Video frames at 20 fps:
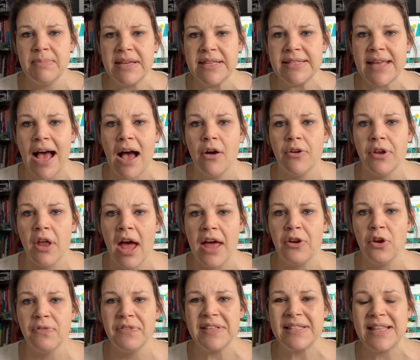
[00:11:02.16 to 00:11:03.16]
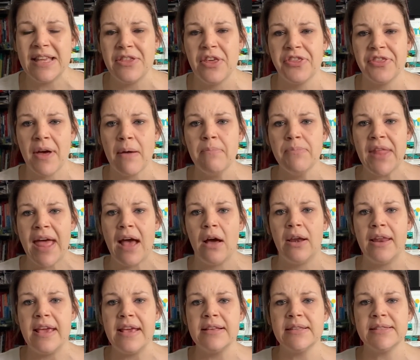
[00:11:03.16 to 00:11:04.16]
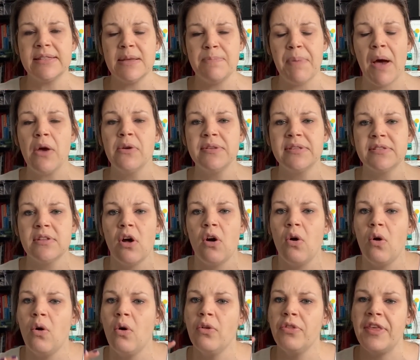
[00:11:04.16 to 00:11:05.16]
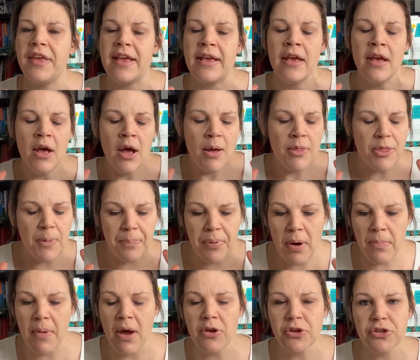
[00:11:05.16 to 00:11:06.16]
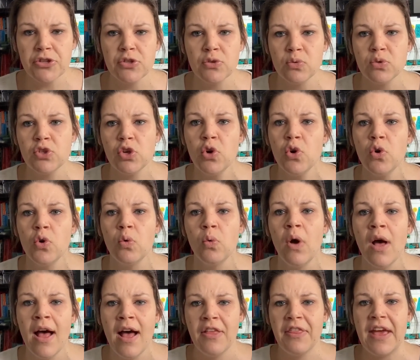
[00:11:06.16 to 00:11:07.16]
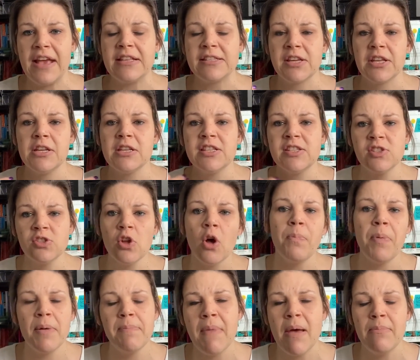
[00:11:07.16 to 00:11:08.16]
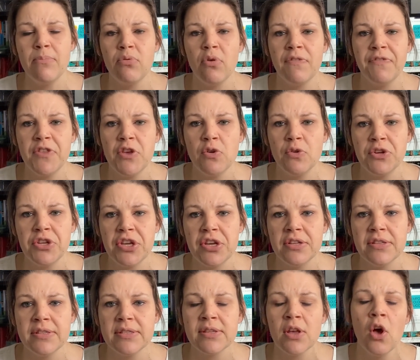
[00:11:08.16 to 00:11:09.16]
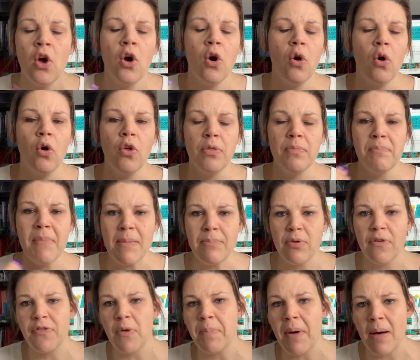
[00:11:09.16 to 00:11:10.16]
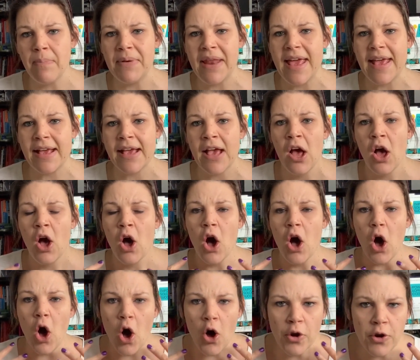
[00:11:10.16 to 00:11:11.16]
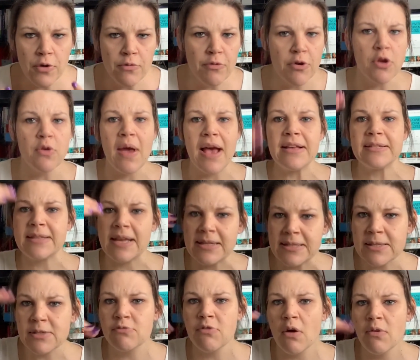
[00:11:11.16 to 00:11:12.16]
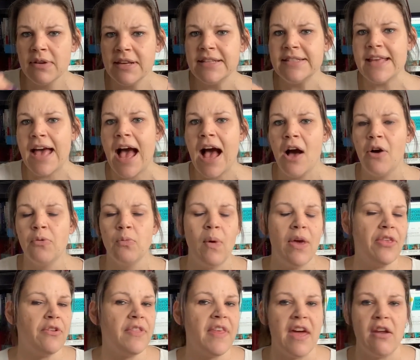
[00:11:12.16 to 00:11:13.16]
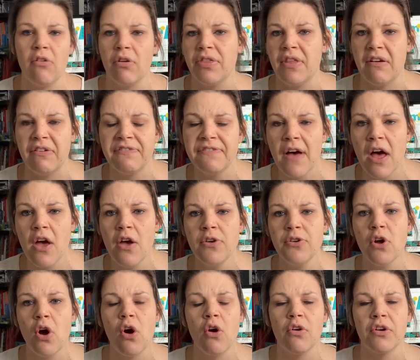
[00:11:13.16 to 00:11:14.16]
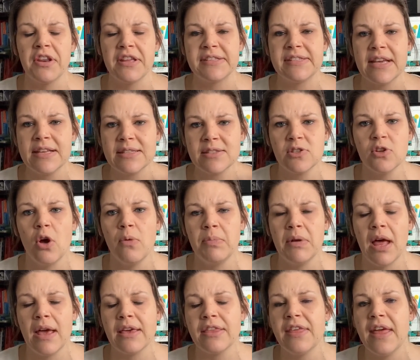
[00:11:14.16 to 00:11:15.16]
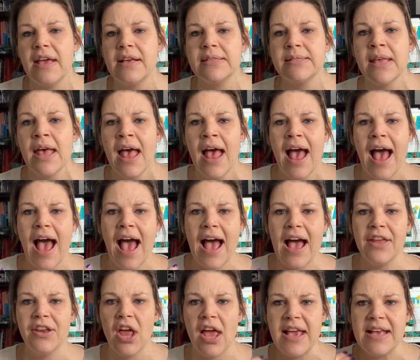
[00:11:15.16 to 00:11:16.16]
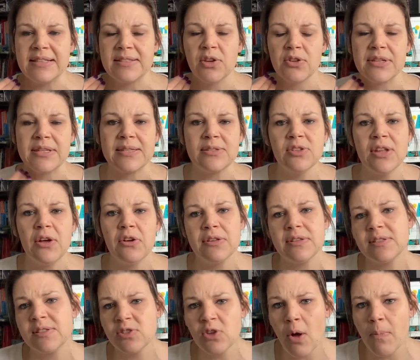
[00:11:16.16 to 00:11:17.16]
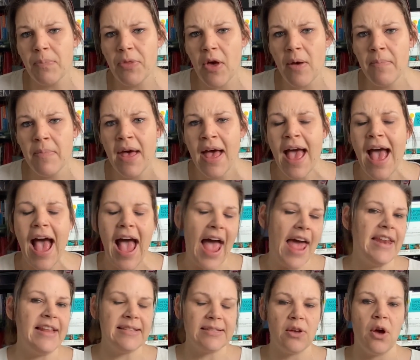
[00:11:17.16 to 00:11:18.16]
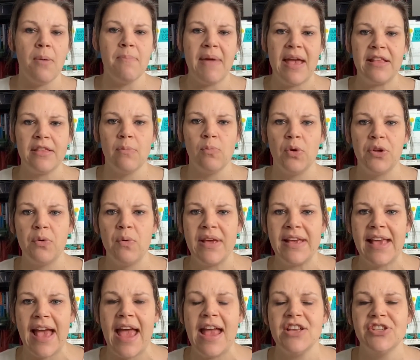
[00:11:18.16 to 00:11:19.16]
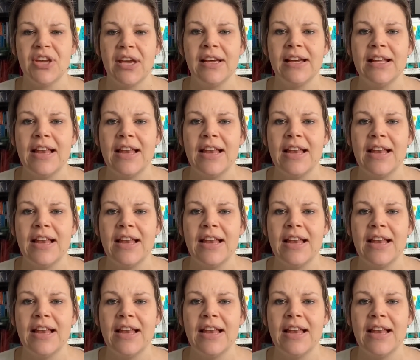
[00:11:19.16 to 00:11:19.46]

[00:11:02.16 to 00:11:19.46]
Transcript: me down. And obviously the thumbnail is the poster or the promotional tool that is going to stop a member of the audience or member of the public en route as they're scrolling down, whether they're on their phone or on a desktop like this, and it's got to stop them and it's got to make them want to engage and